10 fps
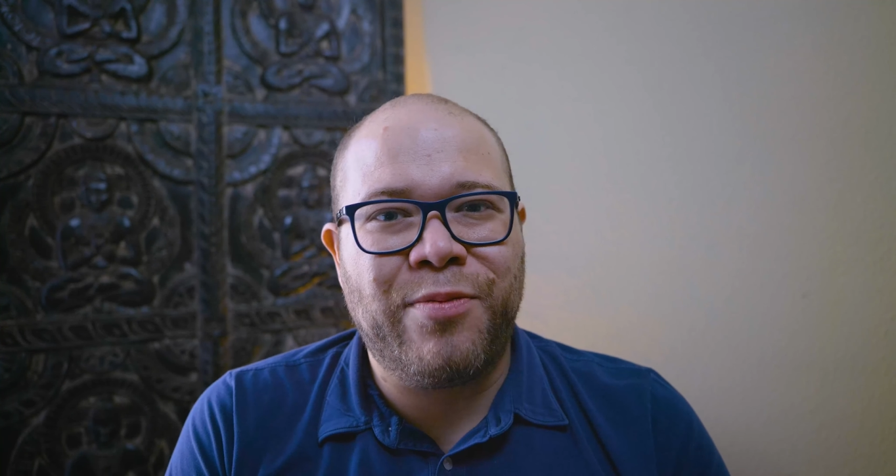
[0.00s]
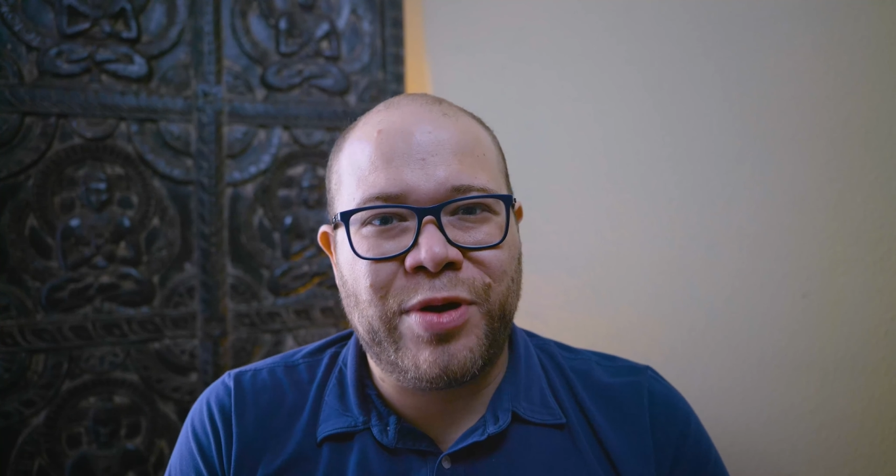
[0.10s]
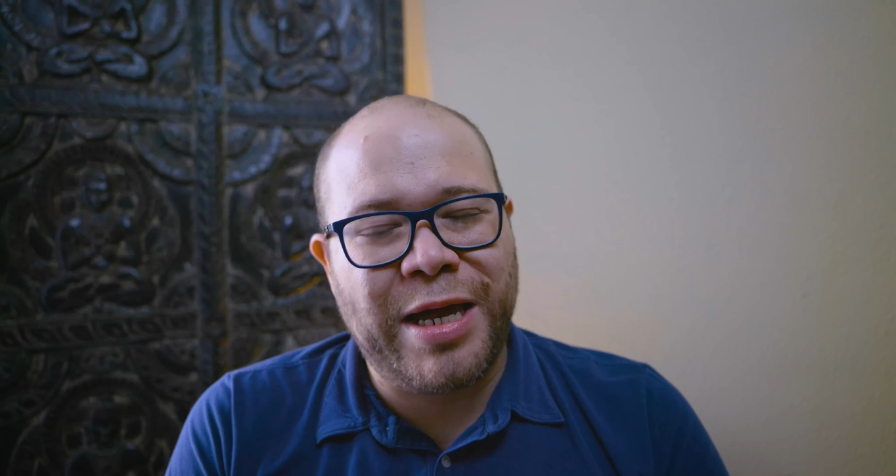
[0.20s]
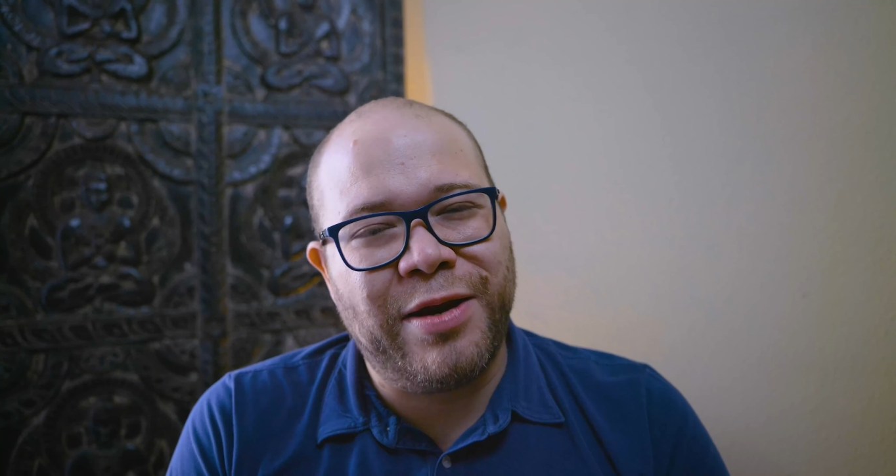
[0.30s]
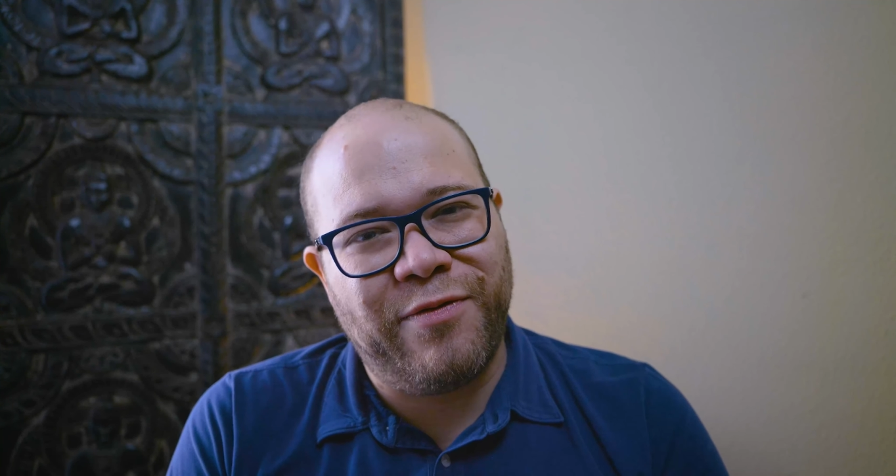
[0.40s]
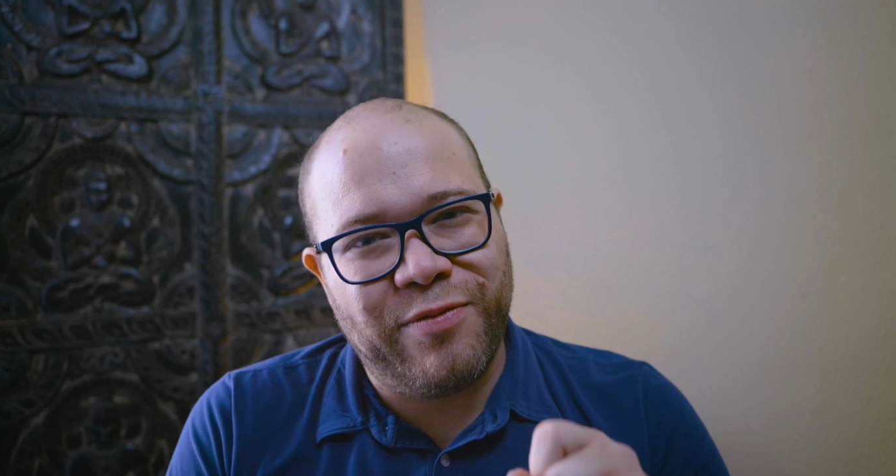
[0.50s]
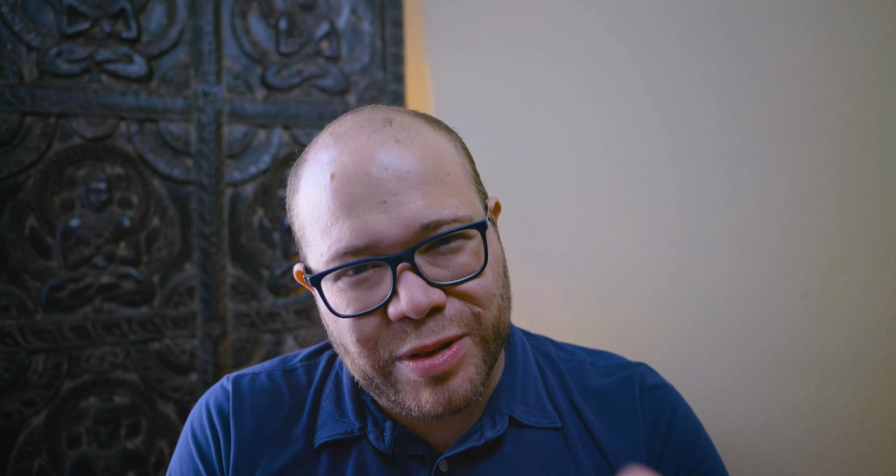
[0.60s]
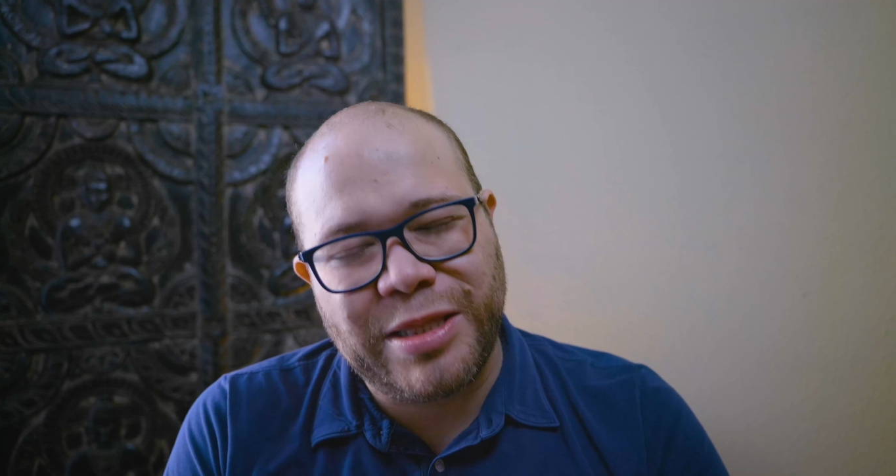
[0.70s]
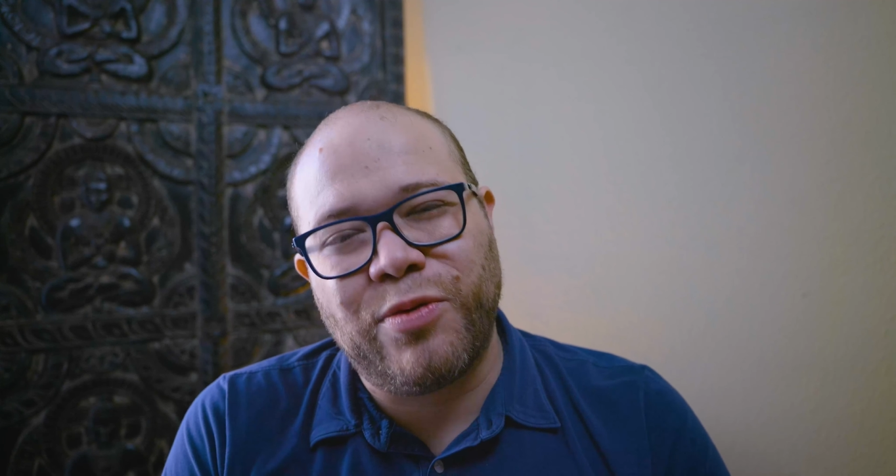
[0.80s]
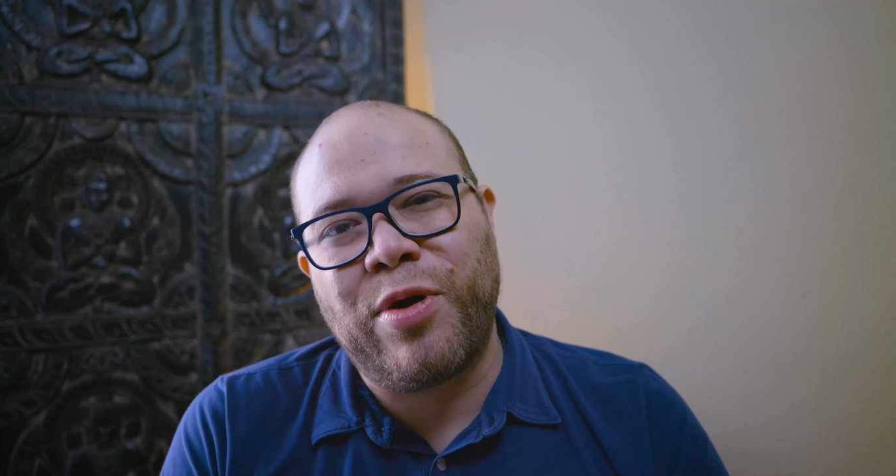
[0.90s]
we kind of
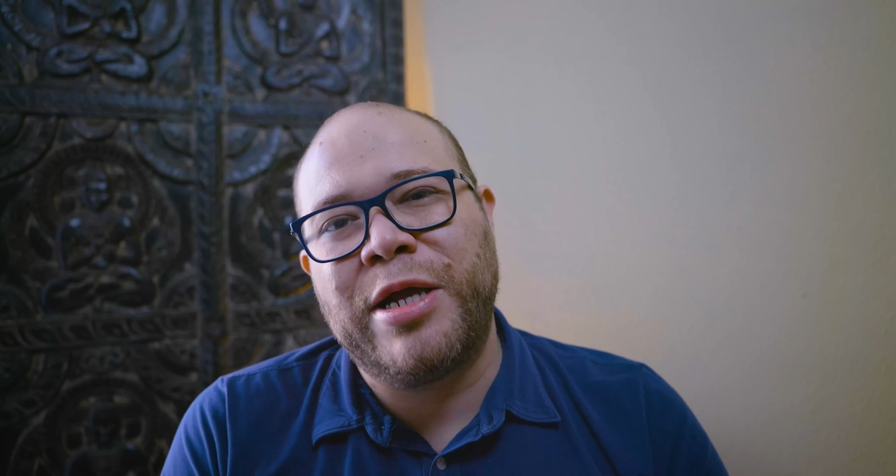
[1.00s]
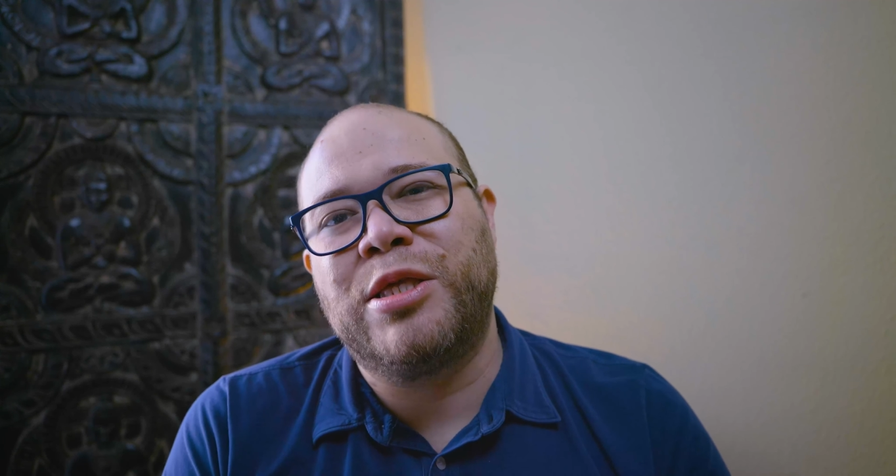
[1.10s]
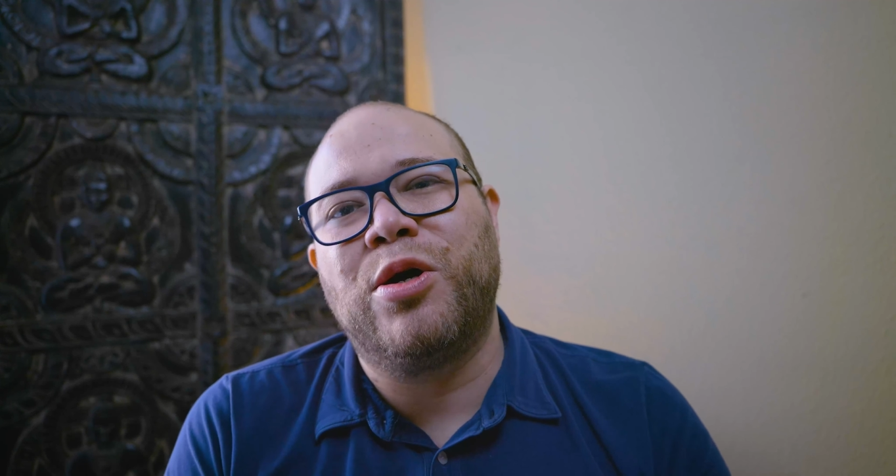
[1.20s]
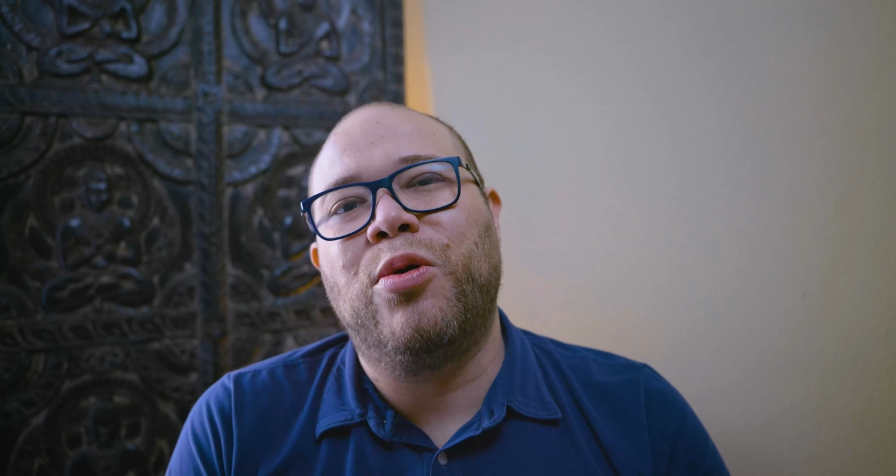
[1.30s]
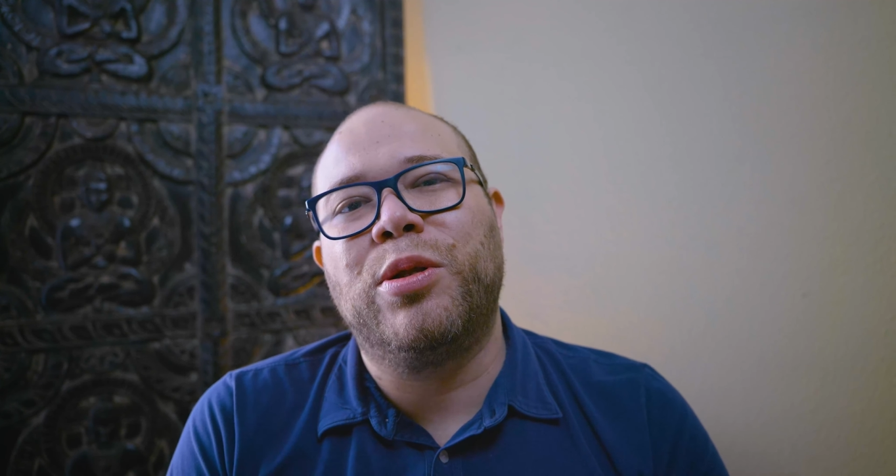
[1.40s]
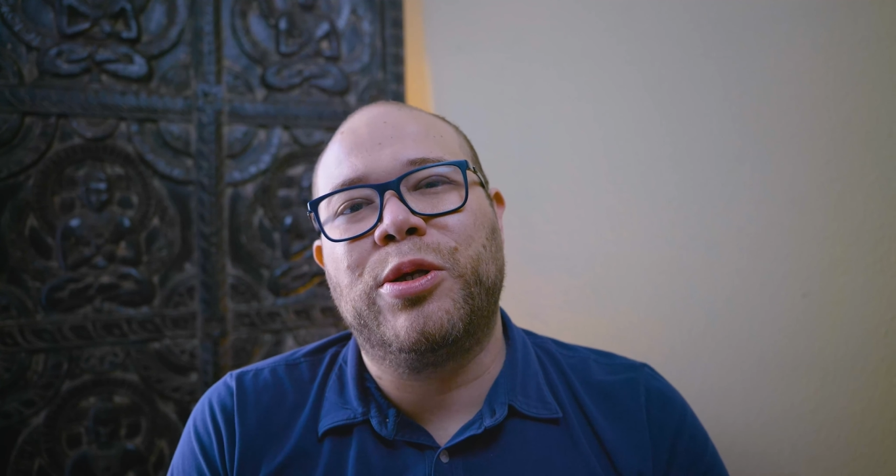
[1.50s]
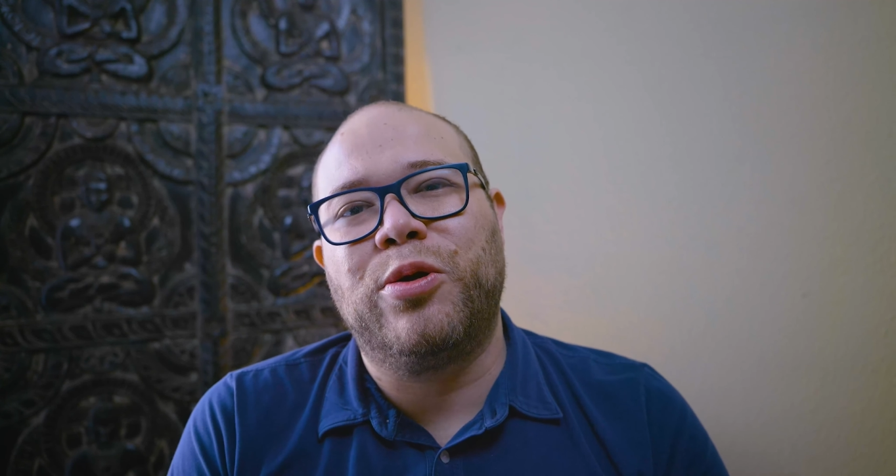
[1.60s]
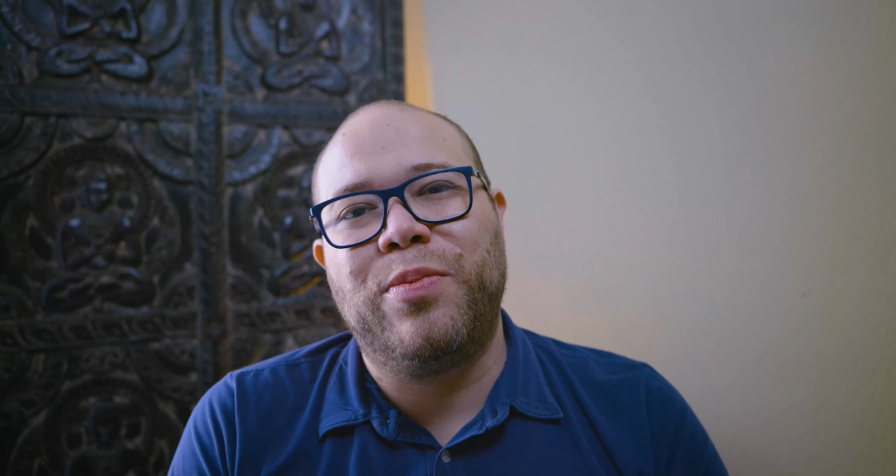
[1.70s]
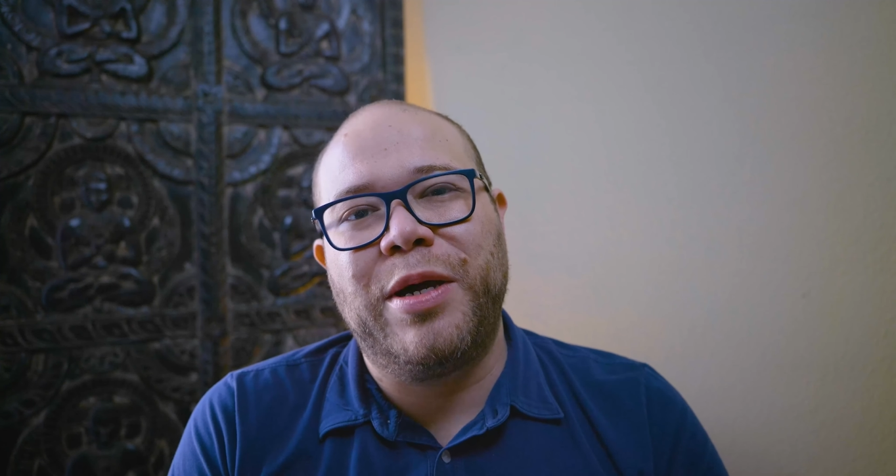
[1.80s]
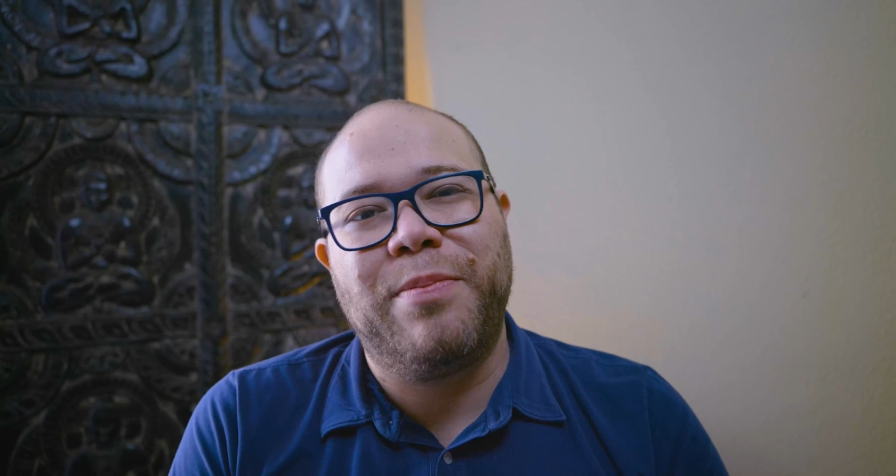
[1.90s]
let the reins go a little
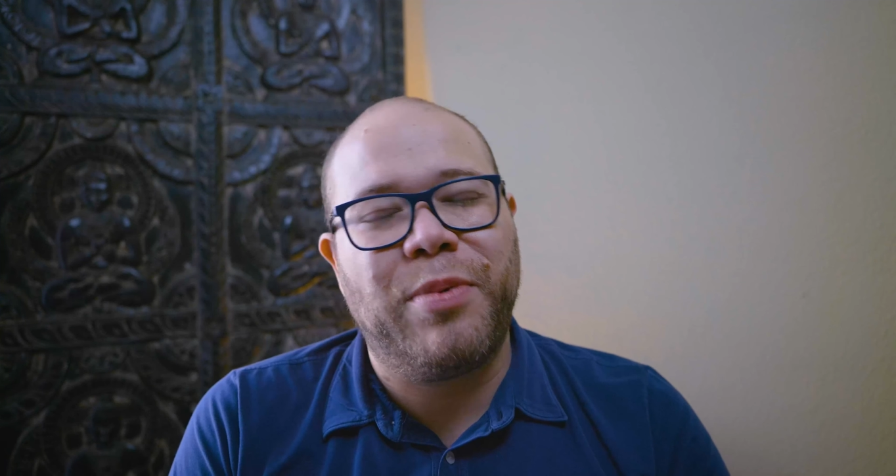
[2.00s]
bit,